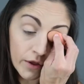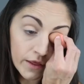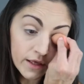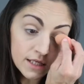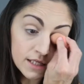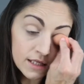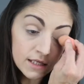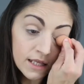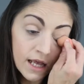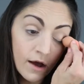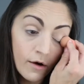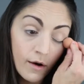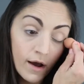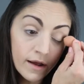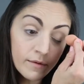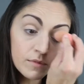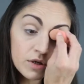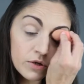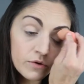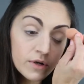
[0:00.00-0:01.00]
or this is how
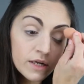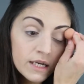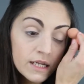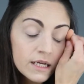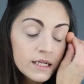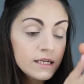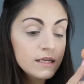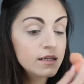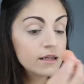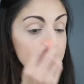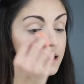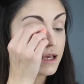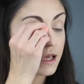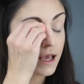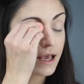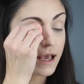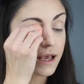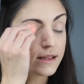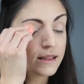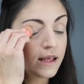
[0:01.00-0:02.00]
I'm doing it.
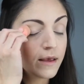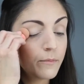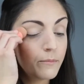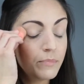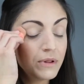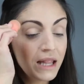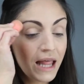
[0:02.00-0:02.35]
And then